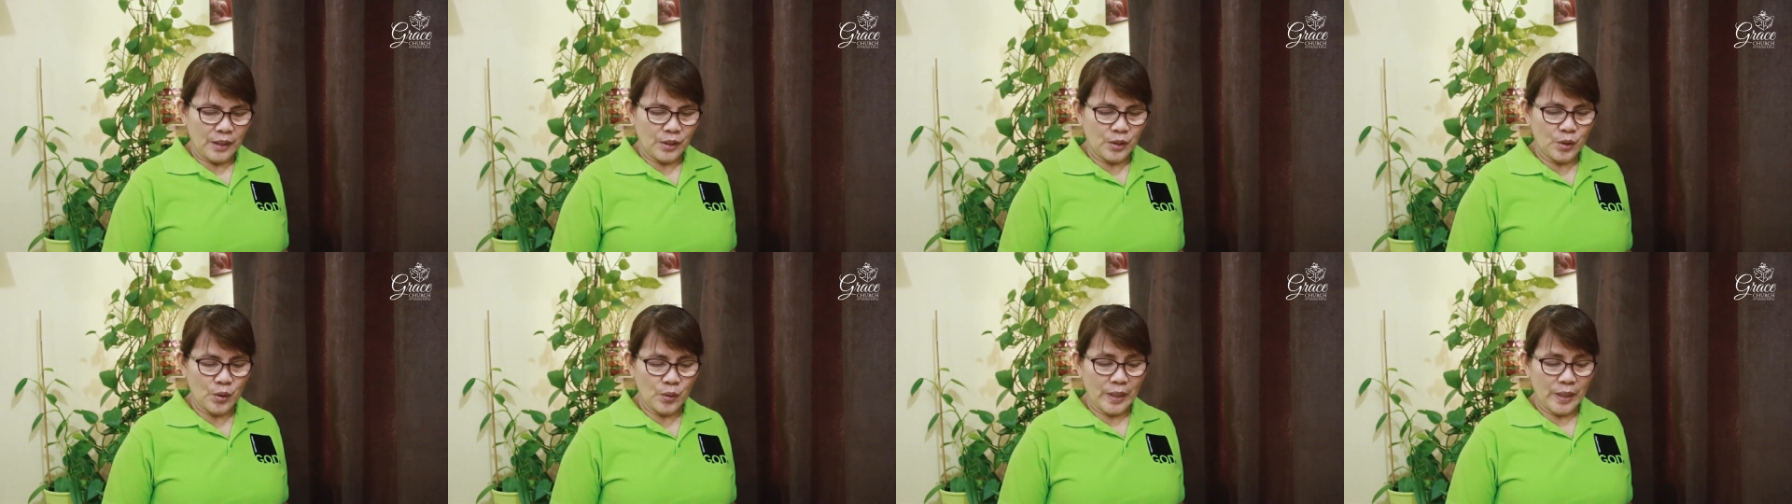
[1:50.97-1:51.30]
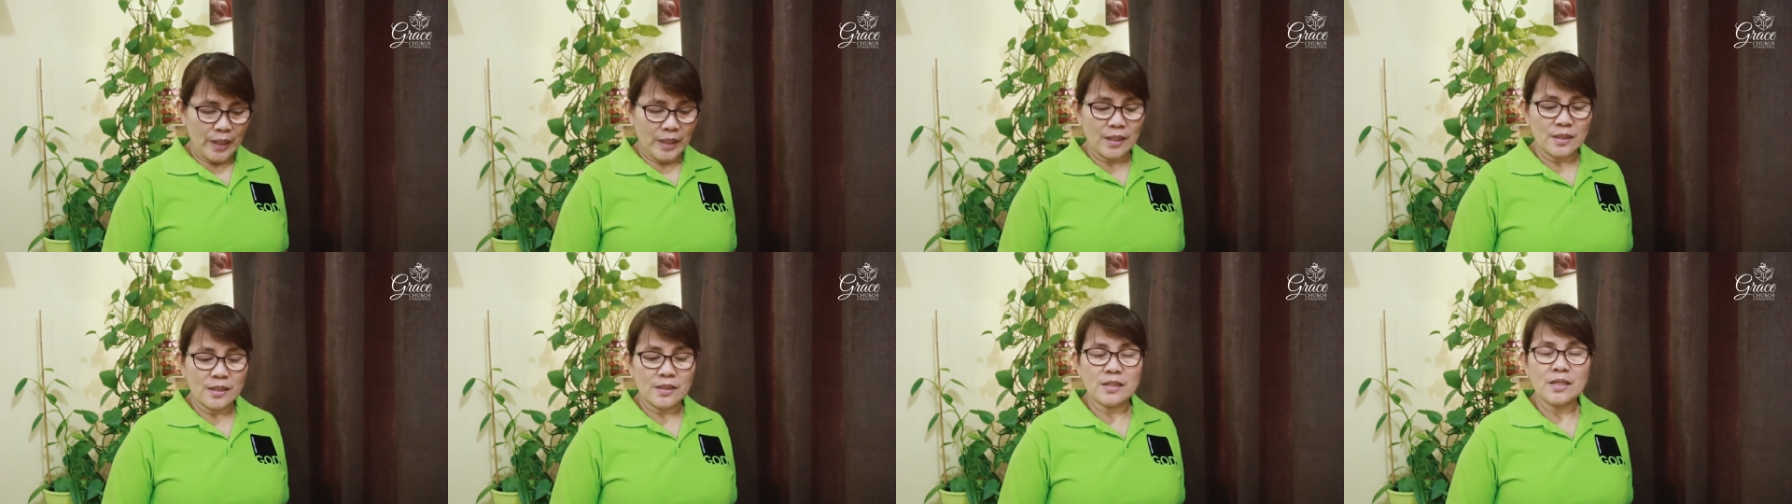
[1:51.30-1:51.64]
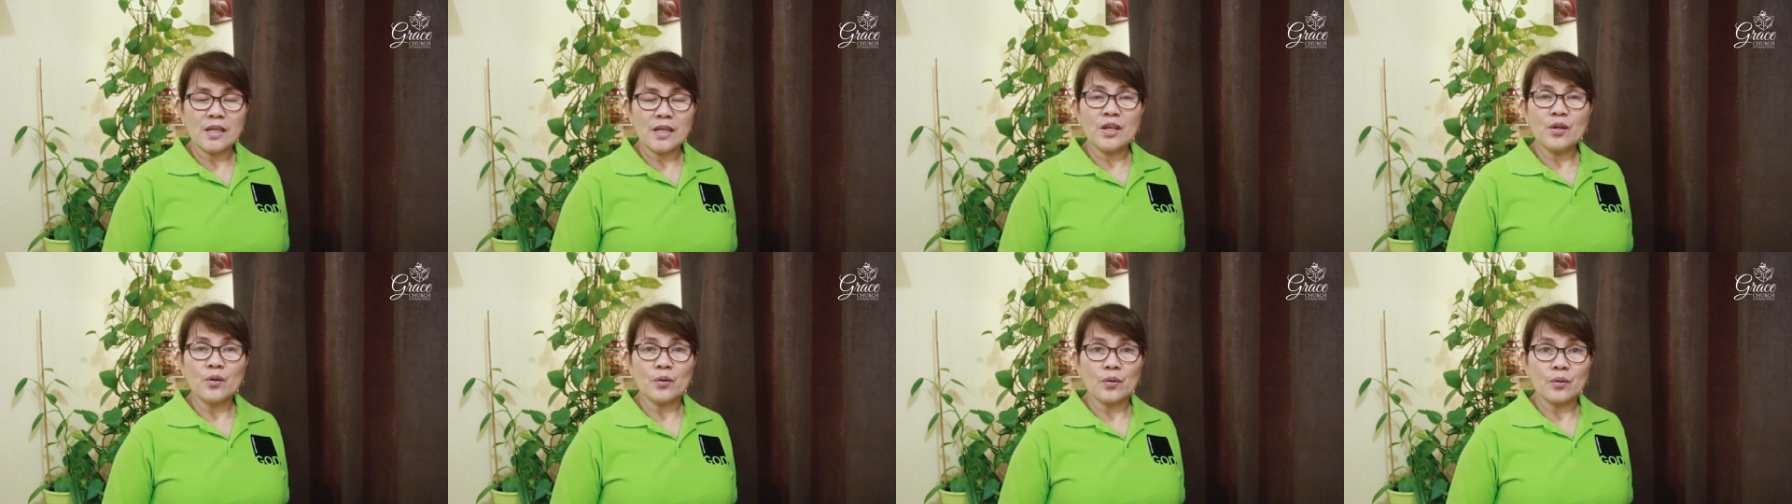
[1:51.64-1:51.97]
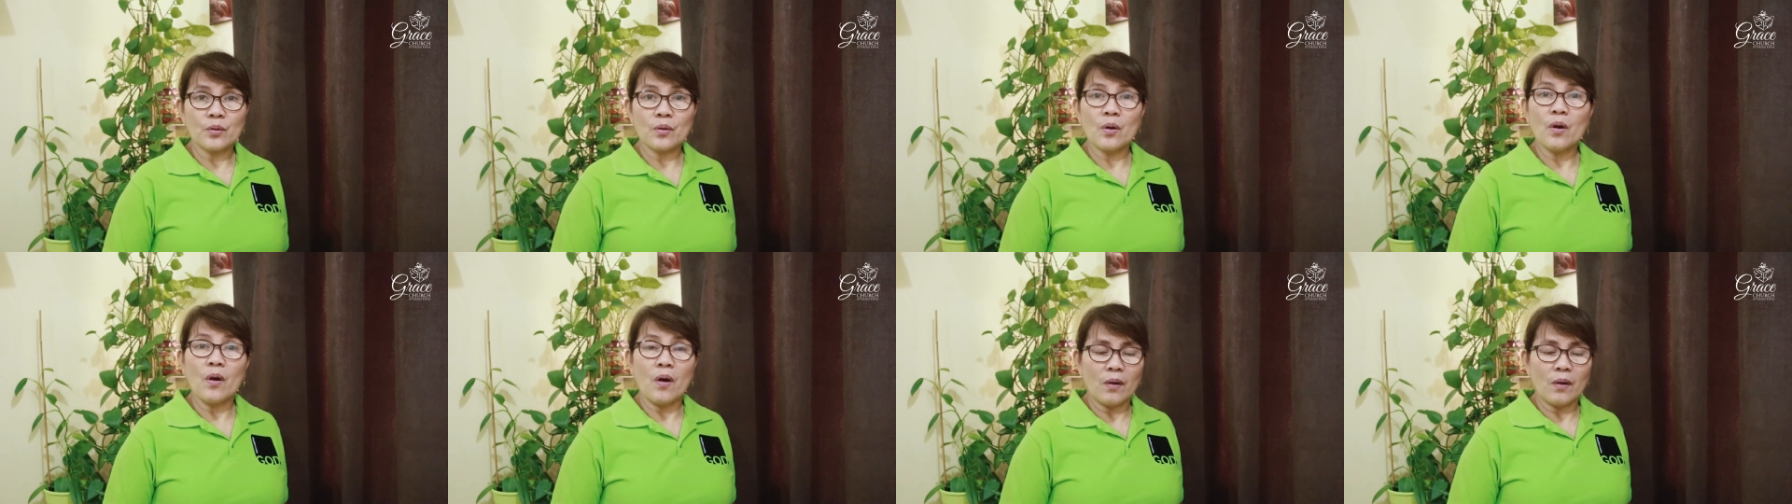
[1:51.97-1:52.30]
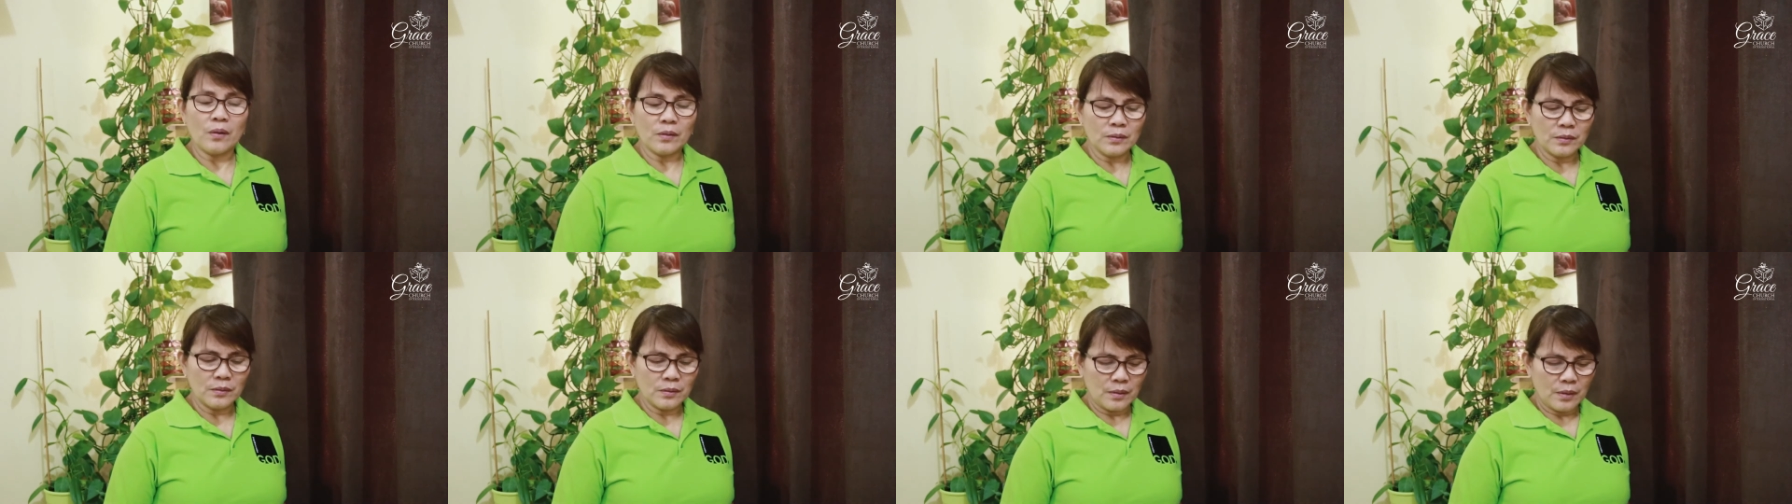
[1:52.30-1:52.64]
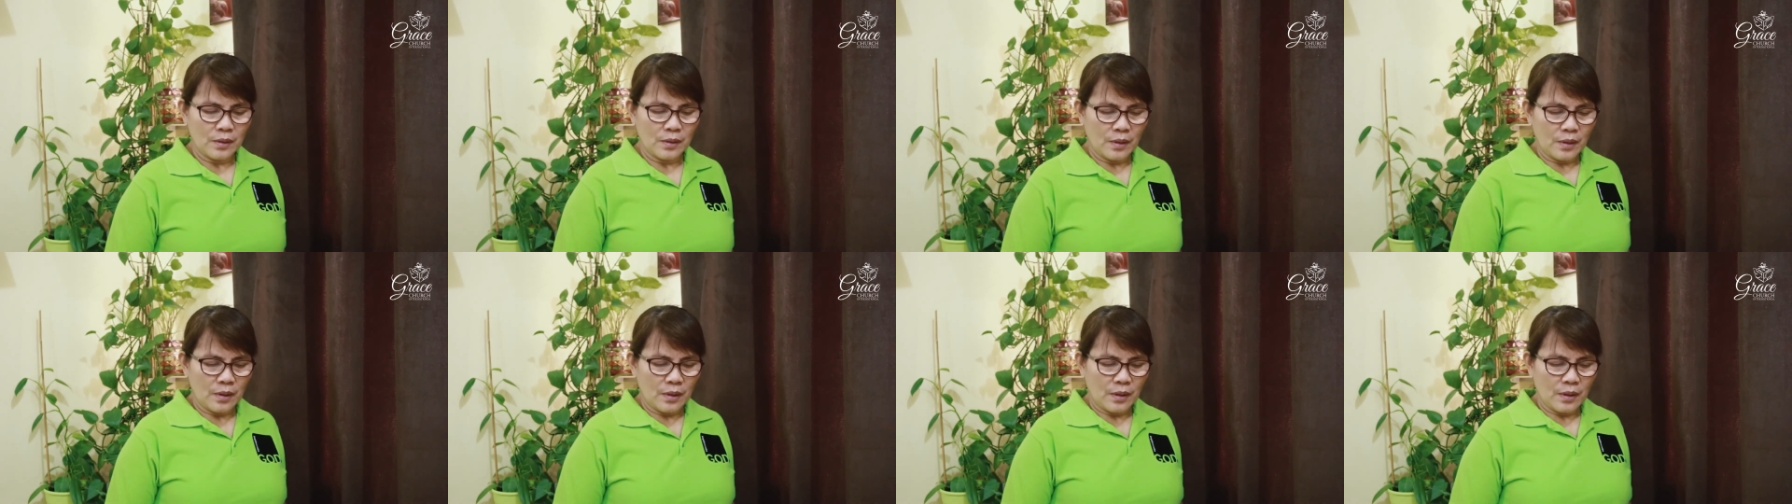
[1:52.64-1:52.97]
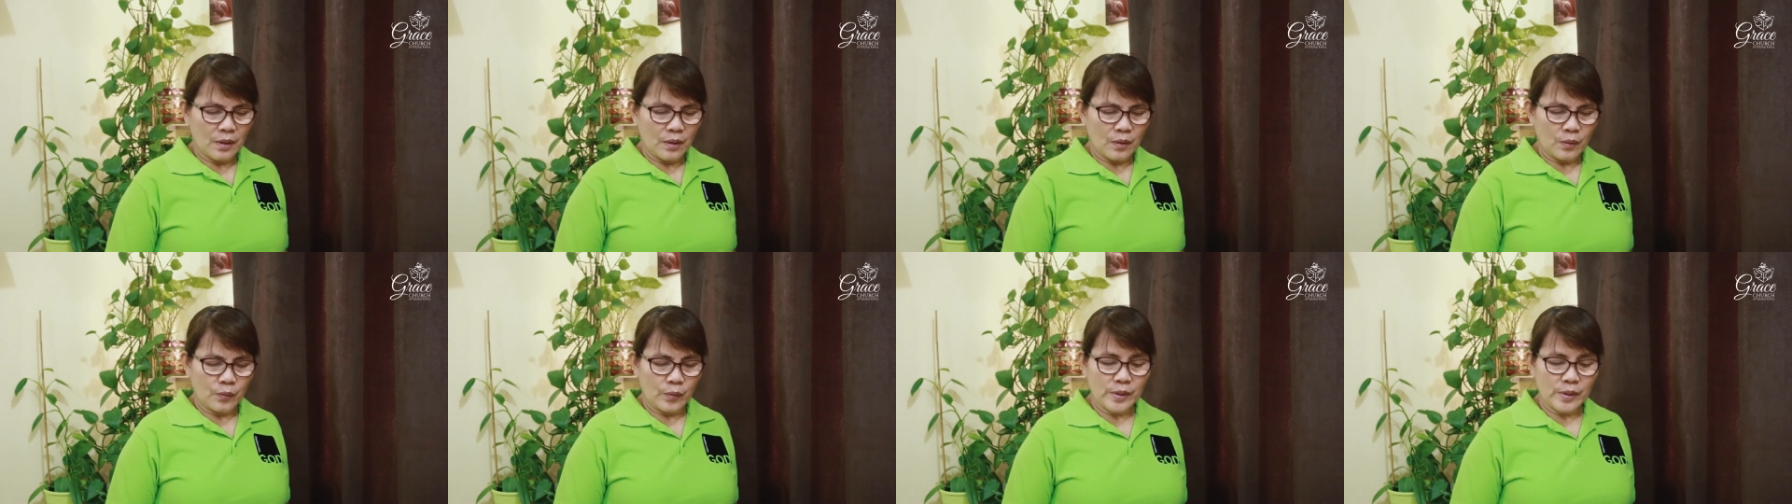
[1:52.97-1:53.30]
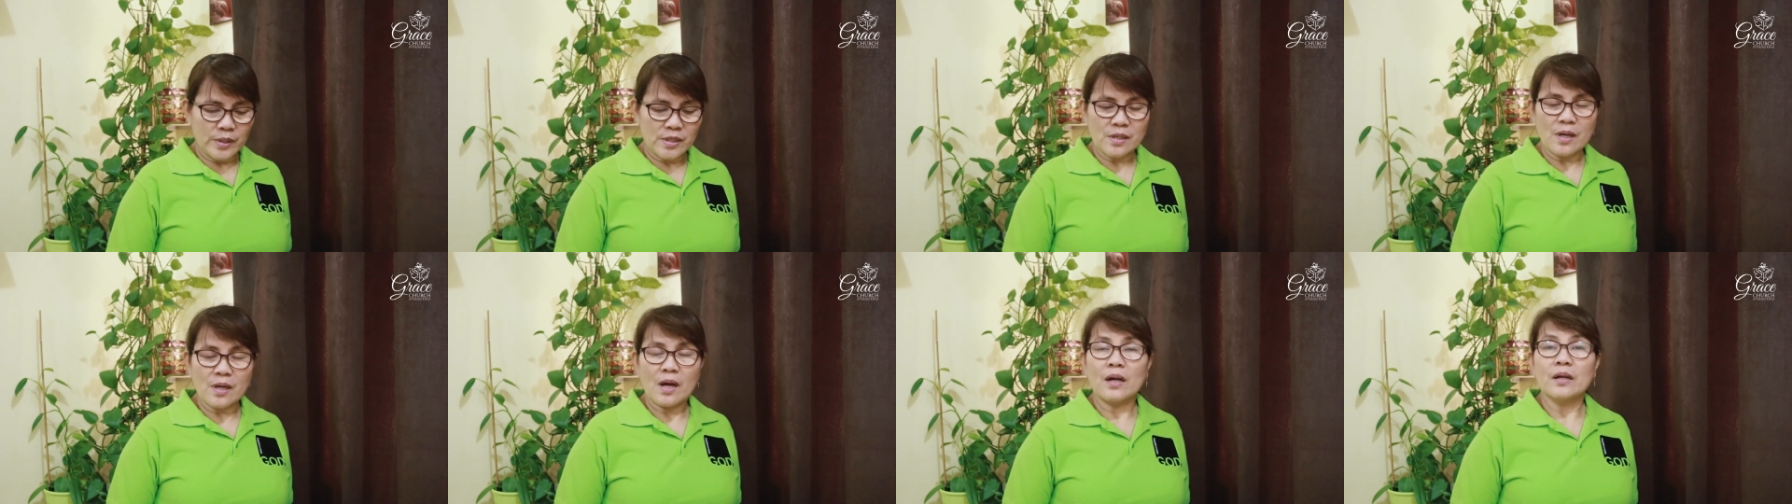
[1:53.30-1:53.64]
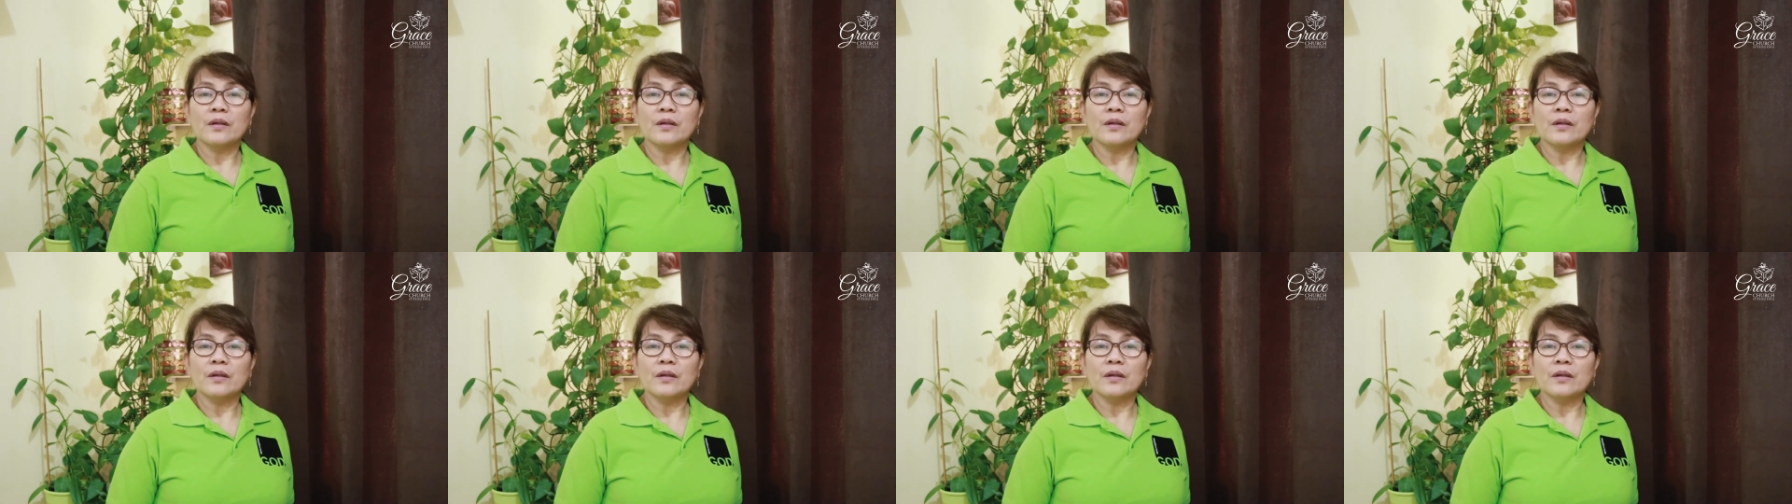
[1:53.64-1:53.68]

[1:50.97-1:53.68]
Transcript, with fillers: You cannot see your wrong, which